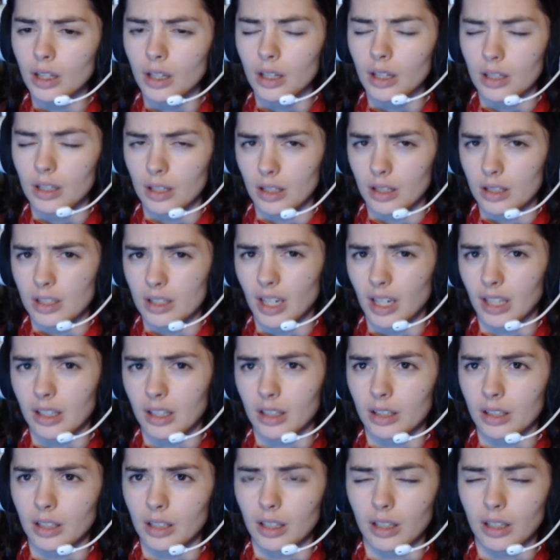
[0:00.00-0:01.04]
since
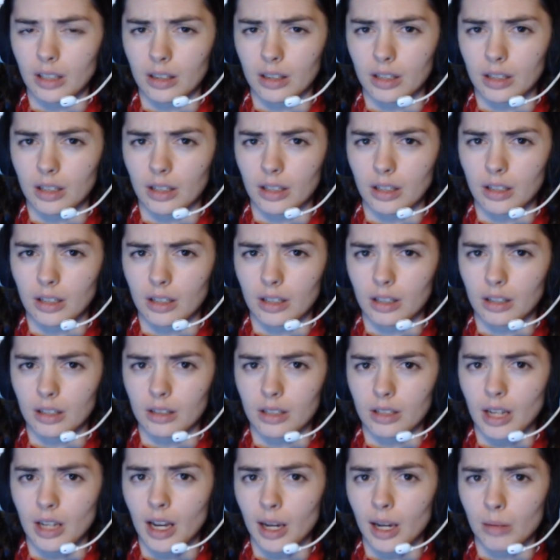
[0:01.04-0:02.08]
technically in the
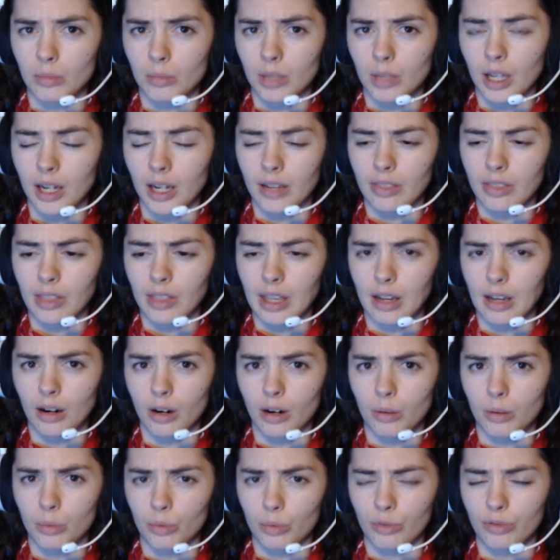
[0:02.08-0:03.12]
timeline they
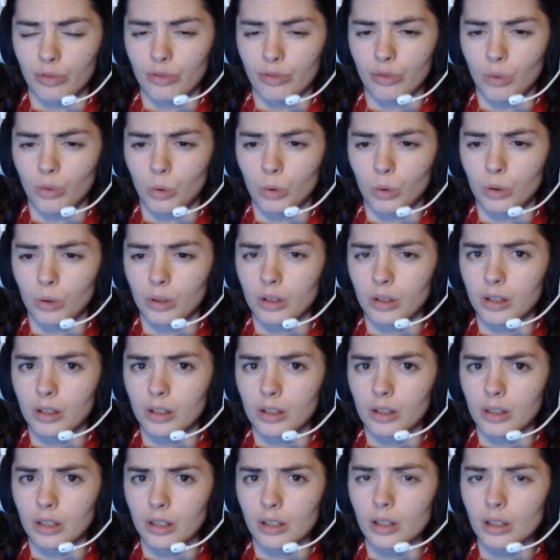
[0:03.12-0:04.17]
are before
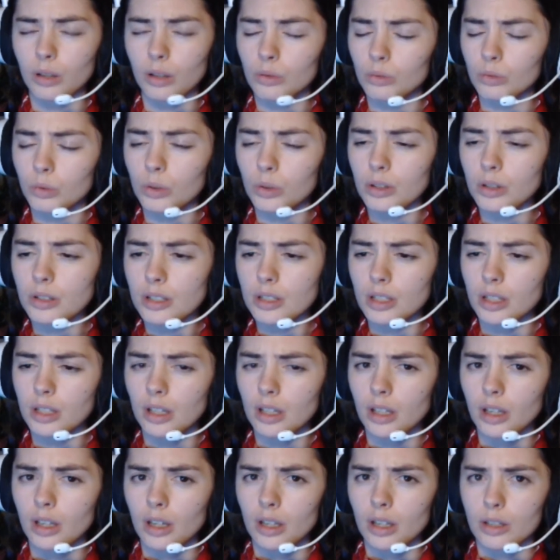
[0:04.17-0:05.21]
the Clone Wars?
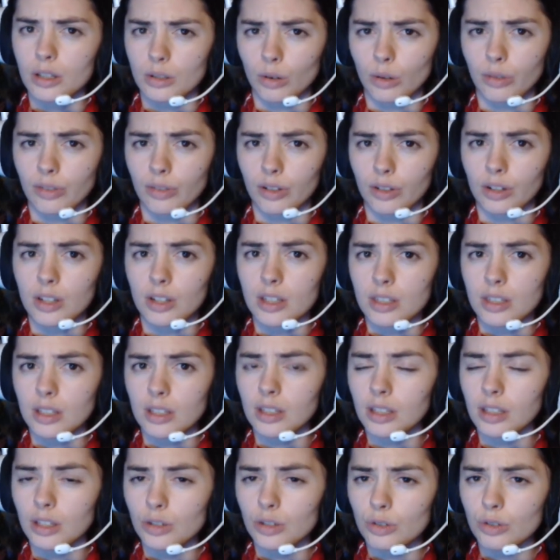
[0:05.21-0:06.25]
So if there is
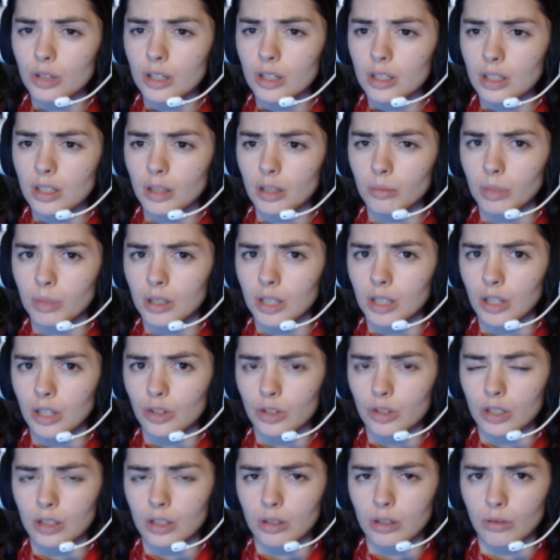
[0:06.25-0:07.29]
any interest in
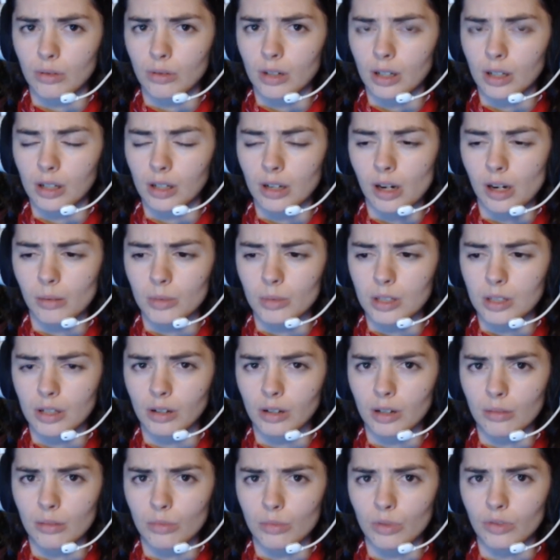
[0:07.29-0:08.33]
potentially doing a
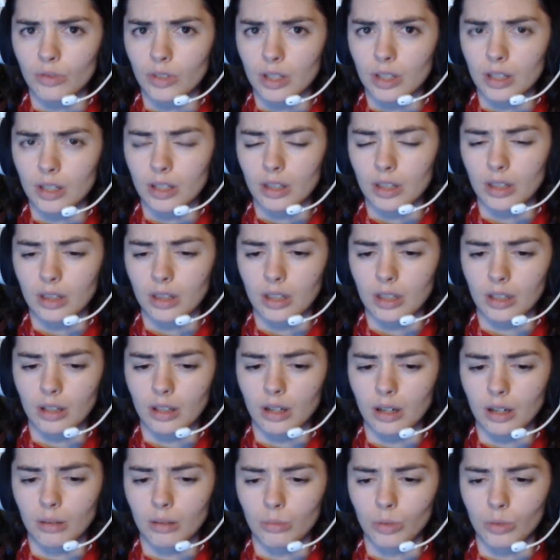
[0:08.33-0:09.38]
commentary movie
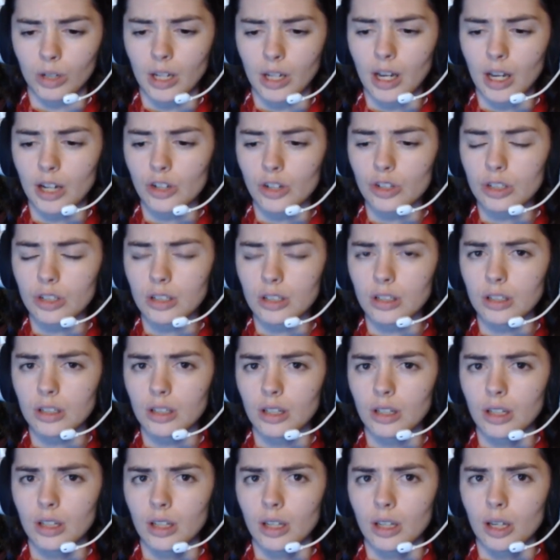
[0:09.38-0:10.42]
reaction,
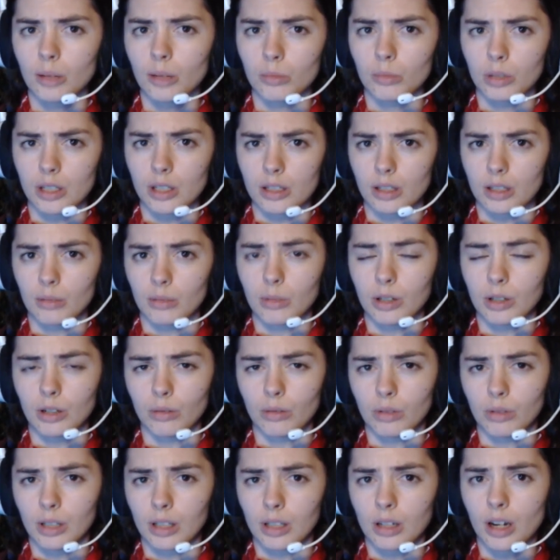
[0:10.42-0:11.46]
please let me
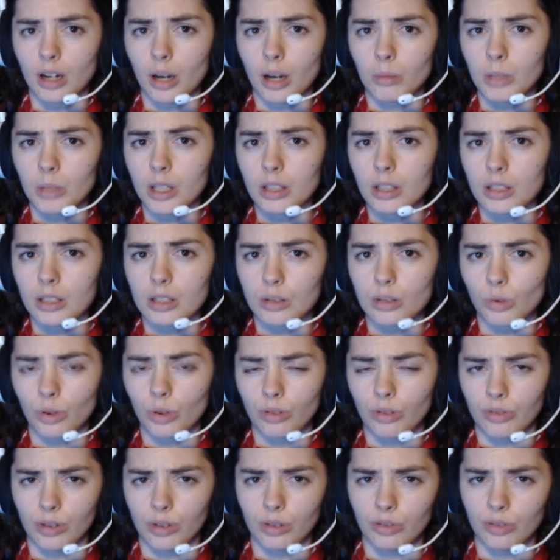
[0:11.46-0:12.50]
know in the comments, or
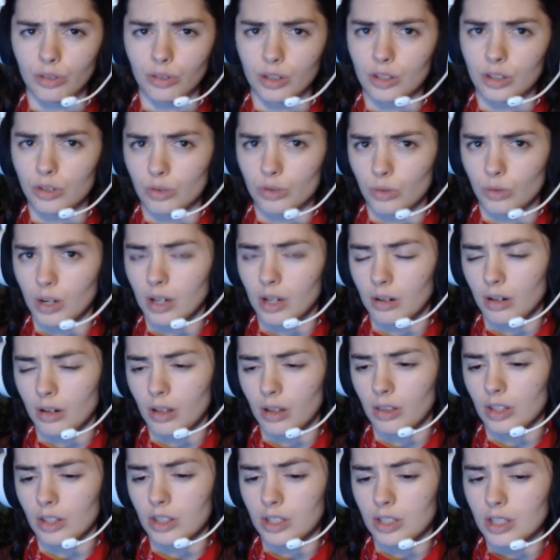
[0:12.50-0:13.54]
feel free to join
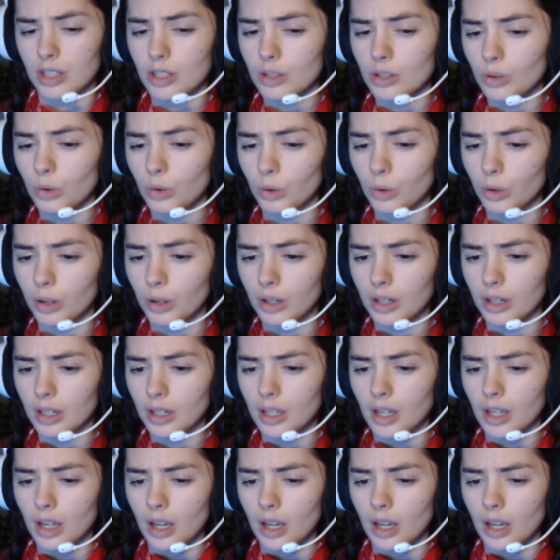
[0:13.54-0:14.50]
the Discord